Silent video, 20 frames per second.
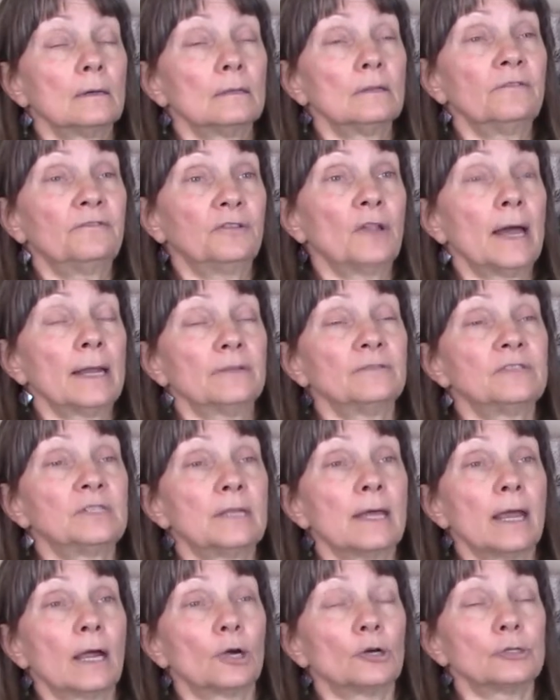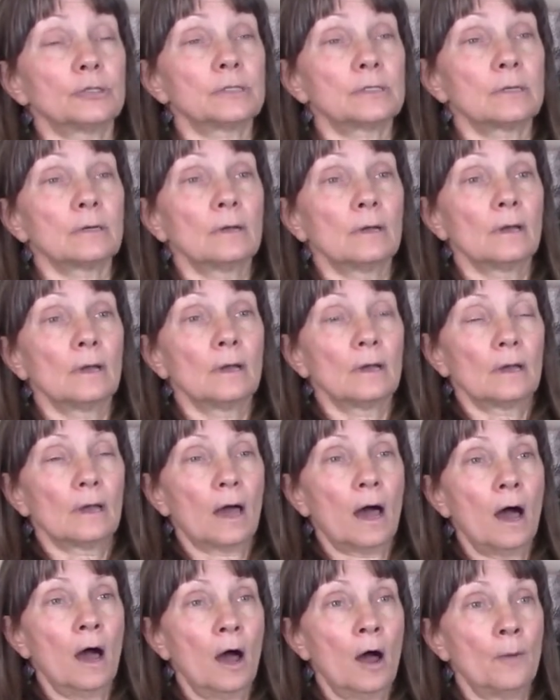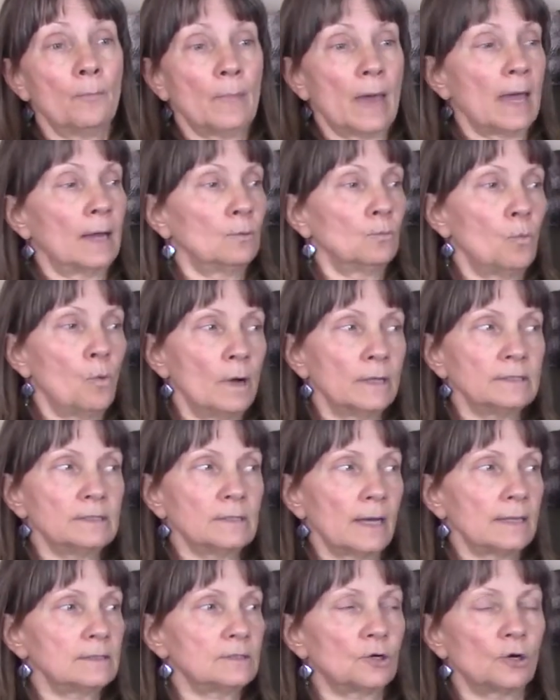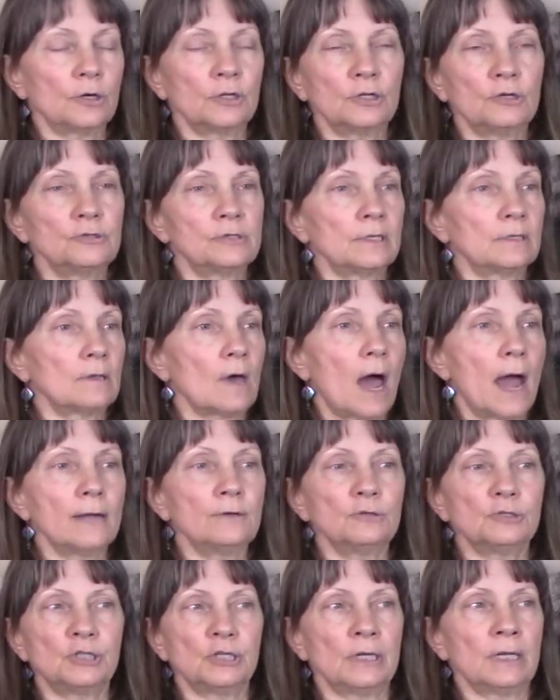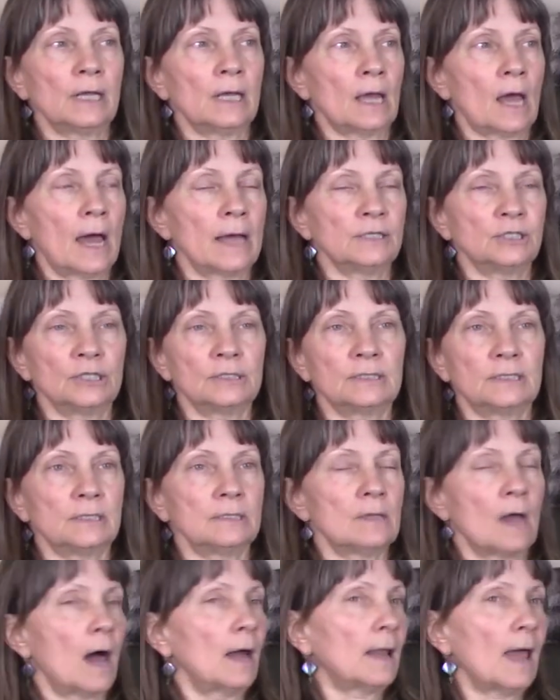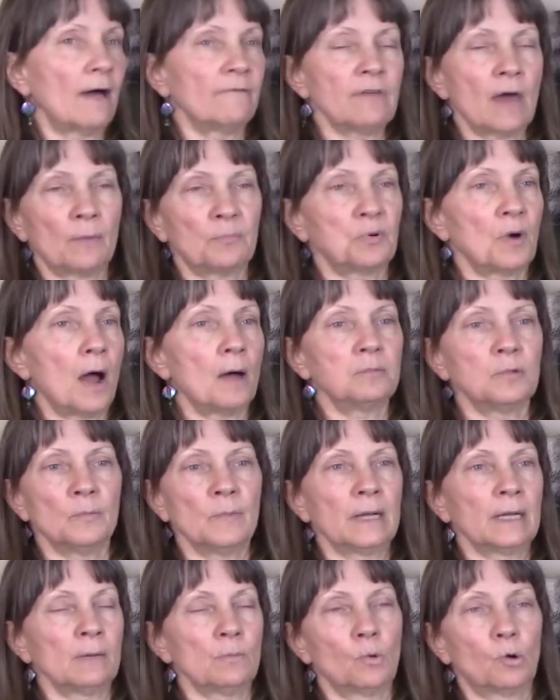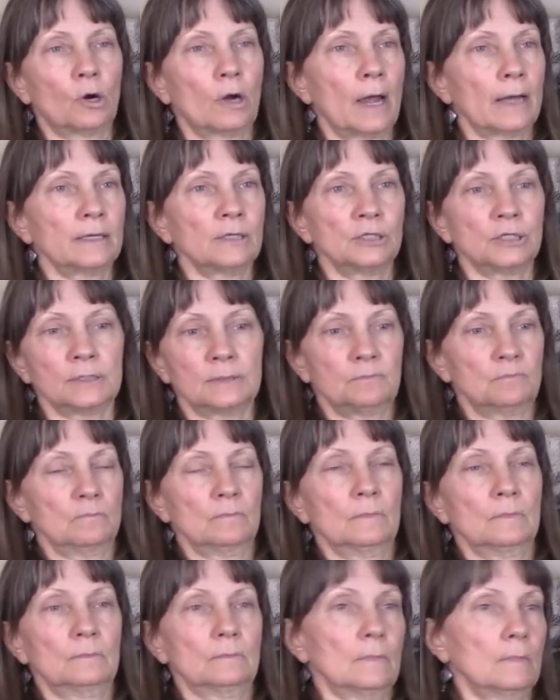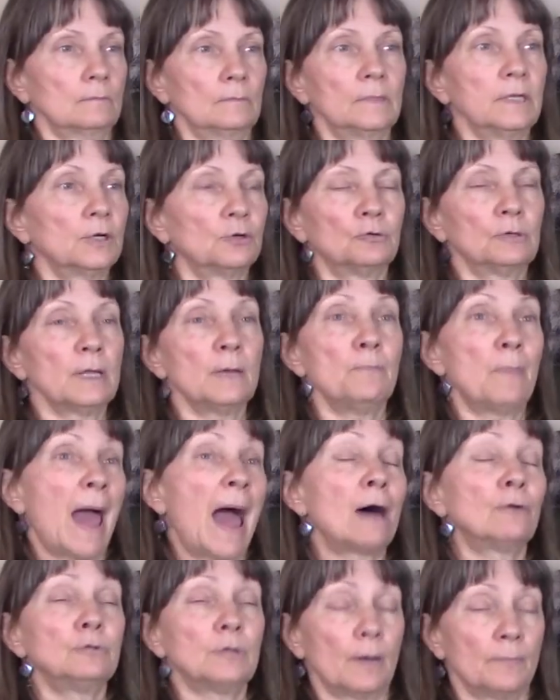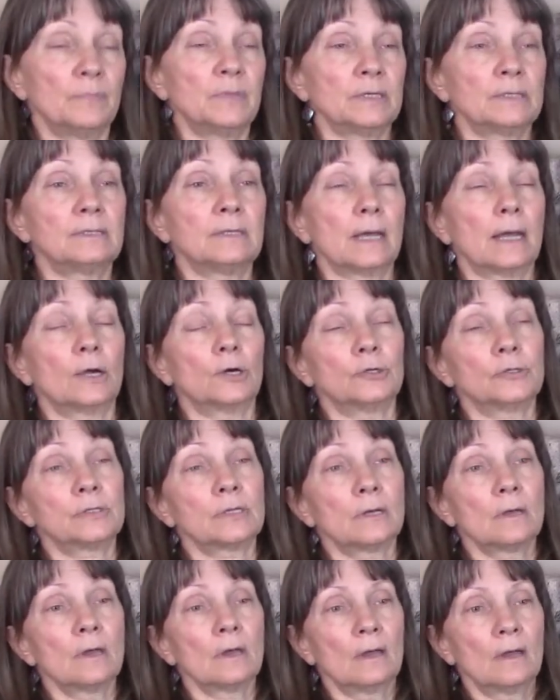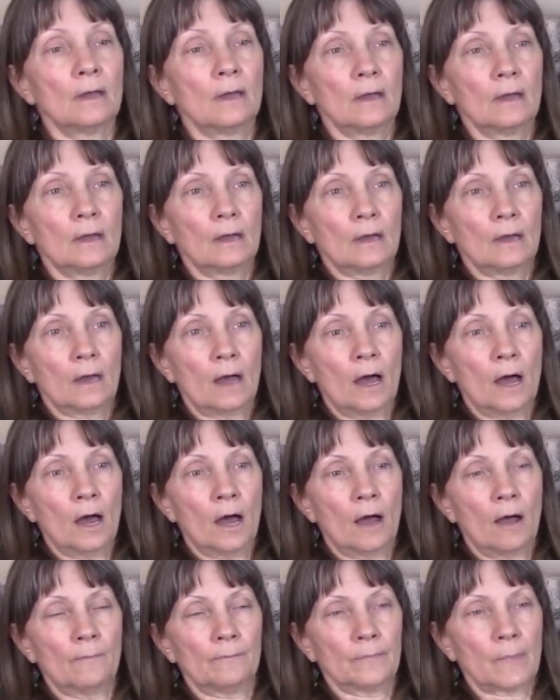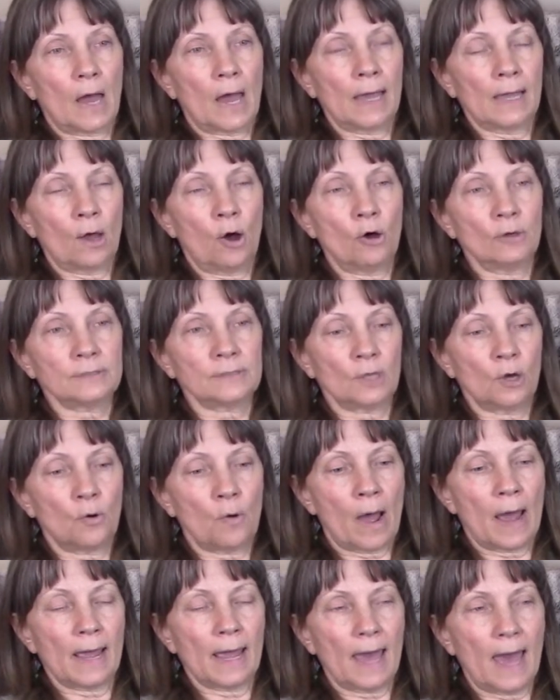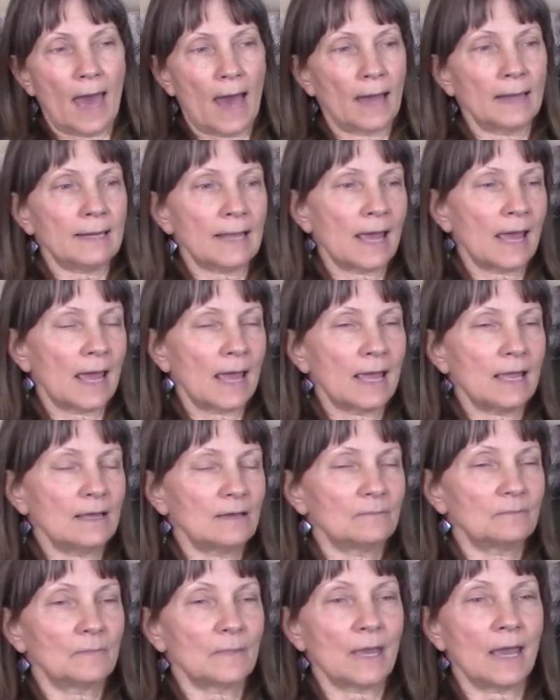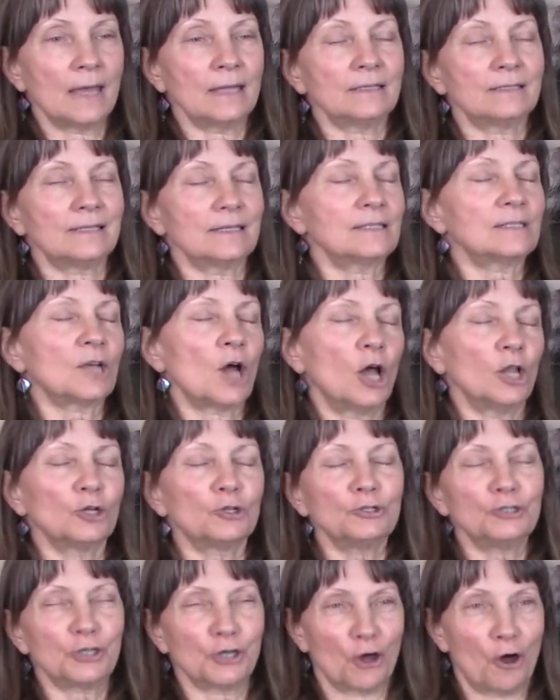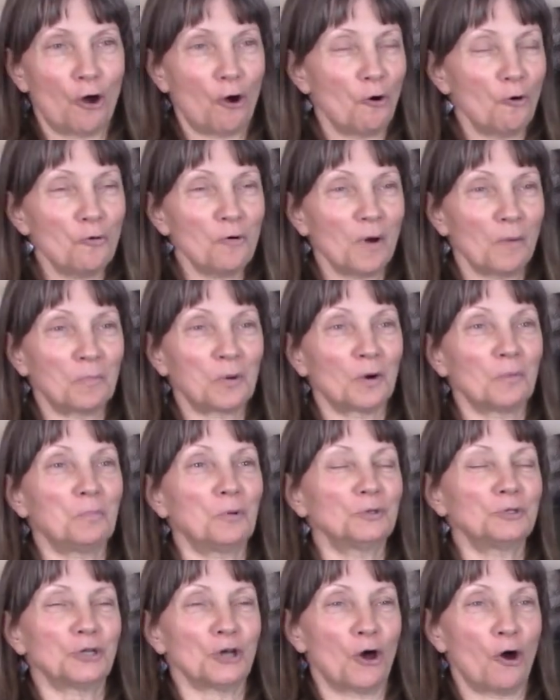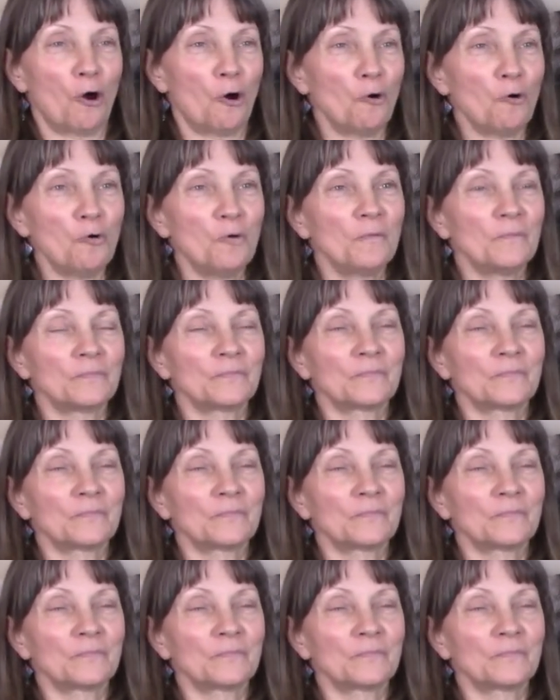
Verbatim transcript: the flight of stairs. And once I started using the HydroGenie, I just did not have that problem anymore. I could just literally bound up the stairs. I had a discolored toe, a purple toe,